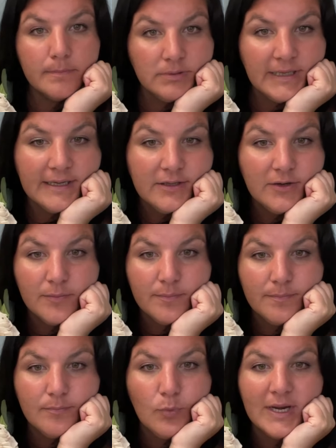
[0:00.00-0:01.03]
like, you know,
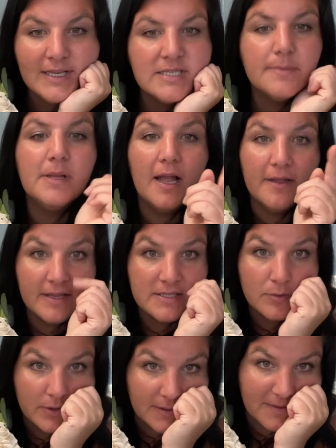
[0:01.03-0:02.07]
wedding supply,
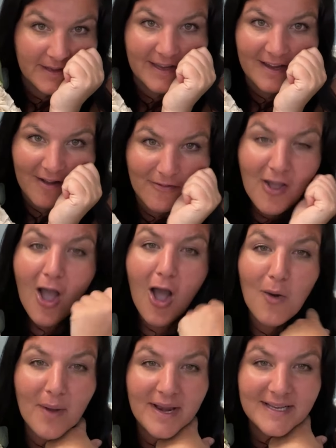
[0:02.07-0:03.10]
that's the word I'm thinking of,
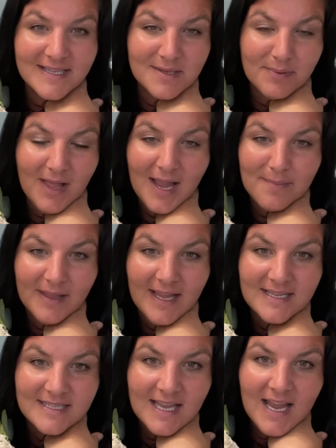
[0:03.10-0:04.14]
a wedding supply
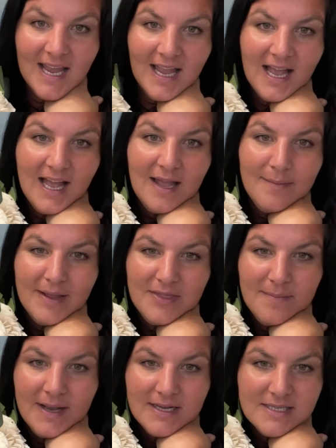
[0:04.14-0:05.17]
place, and
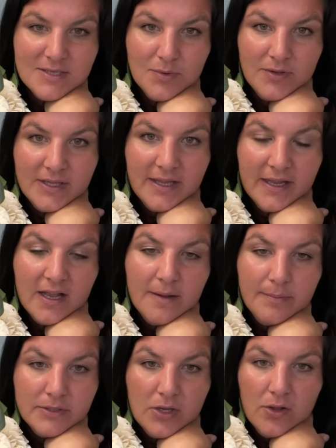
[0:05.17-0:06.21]
the boxes were only like a
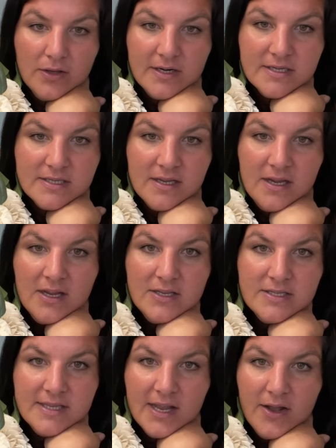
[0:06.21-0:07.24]
couple dollars.
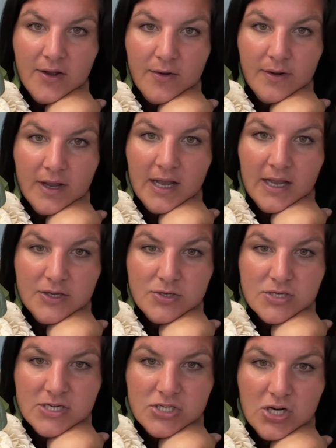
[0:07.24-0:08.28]
So
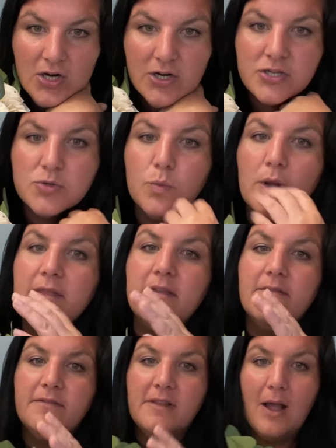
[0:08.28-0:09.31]
usually charge what
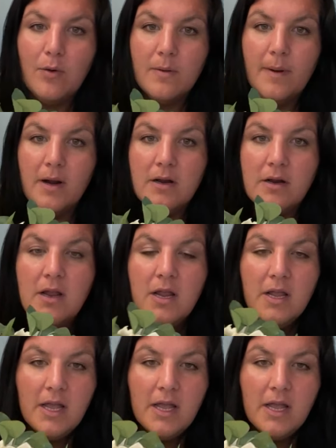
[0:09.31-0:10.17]
the flower part,